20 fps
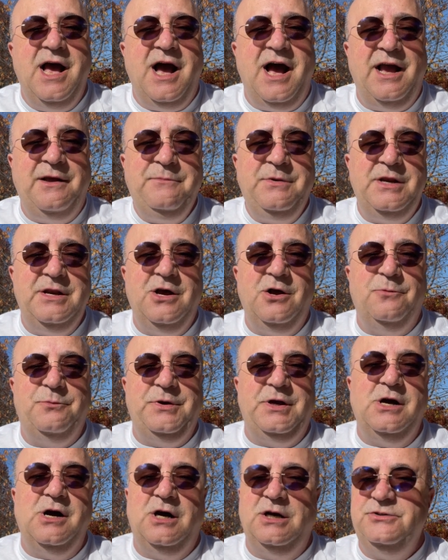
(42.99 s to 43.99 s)
I've been
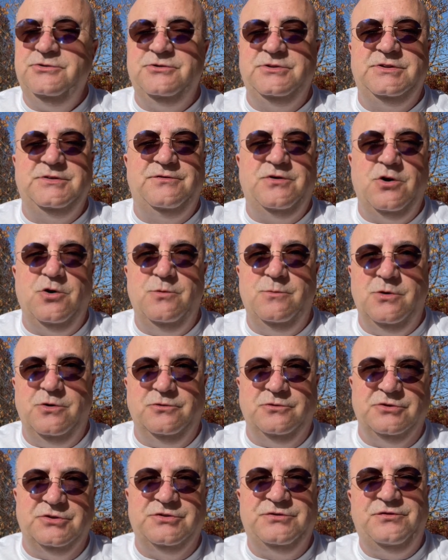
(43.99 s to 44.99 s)
helping hundreds of
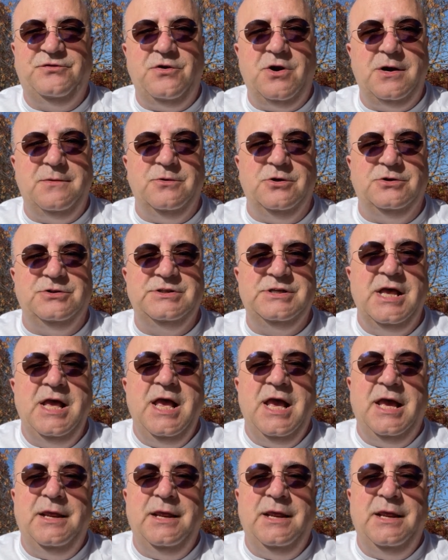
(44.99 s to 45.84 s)
homeowners, farmers,